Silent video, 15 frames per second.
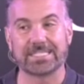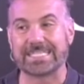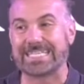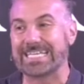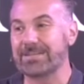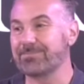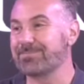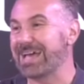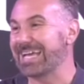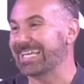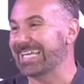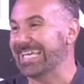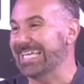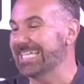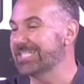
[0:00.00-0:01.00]
get
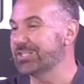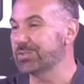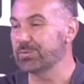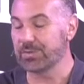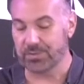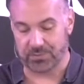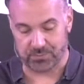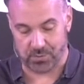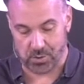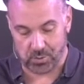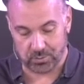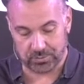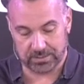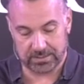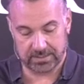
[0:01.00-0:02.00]
back into the
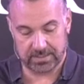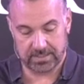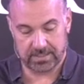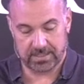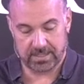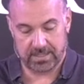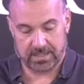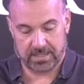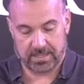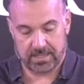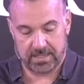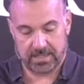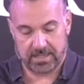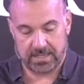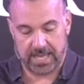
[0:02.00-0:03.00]
throne,
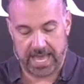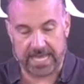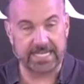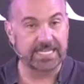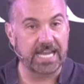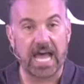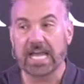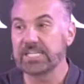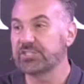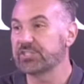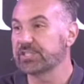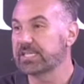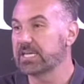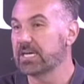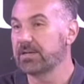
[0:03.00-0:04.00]

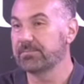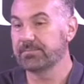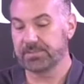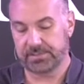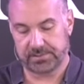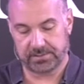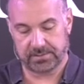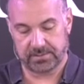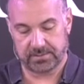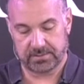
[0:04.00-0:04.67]
Adonijah comes